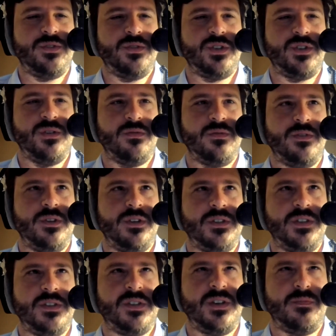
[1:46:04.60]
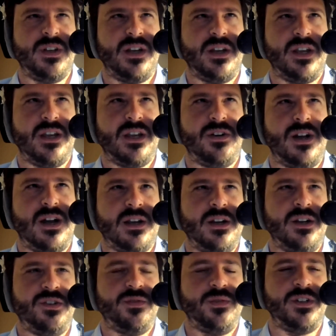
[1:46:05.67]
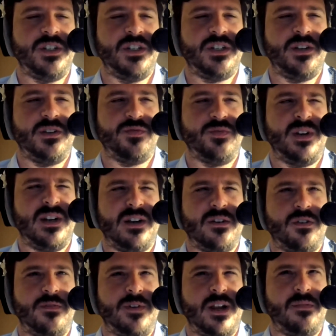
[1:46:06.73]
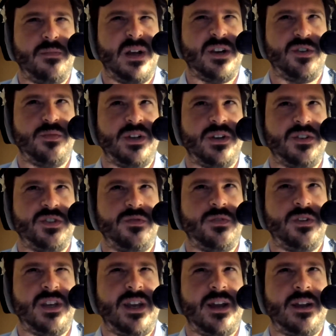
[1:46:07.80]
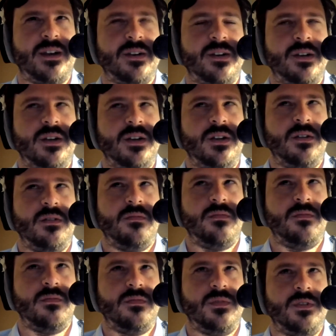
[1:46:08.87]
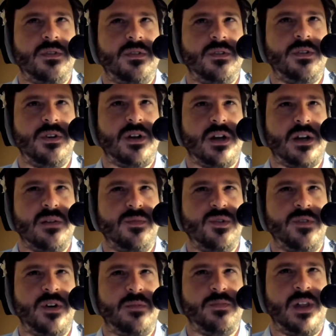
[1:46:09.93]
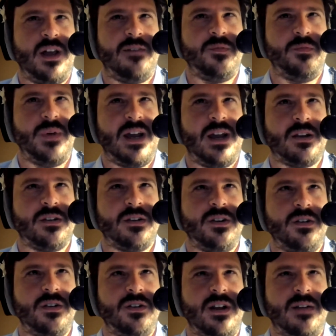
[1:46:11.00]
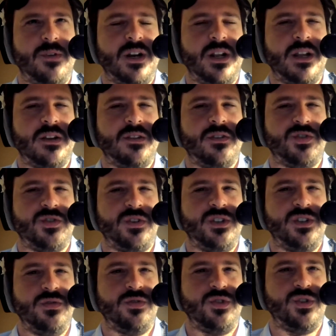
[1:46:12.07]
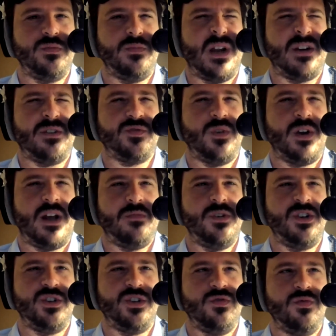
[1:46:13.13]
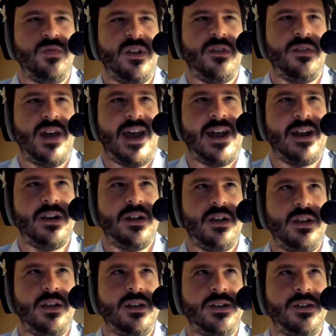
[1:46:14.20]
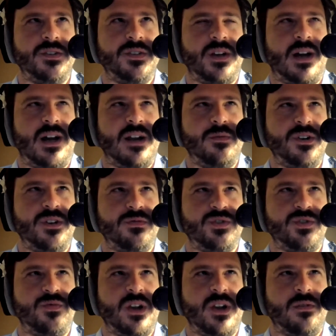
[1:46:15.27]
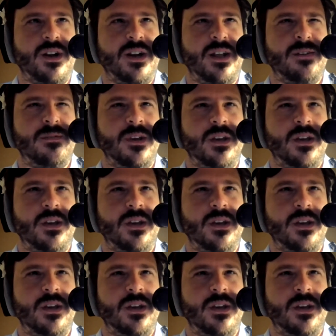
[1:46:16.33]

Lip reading: So this is something, again, you're not going to do a detailed read on an overhead menu because you're not going to move up, left, back. You're never going to get, those are huge menus. What I would do with that is I would use quick reading.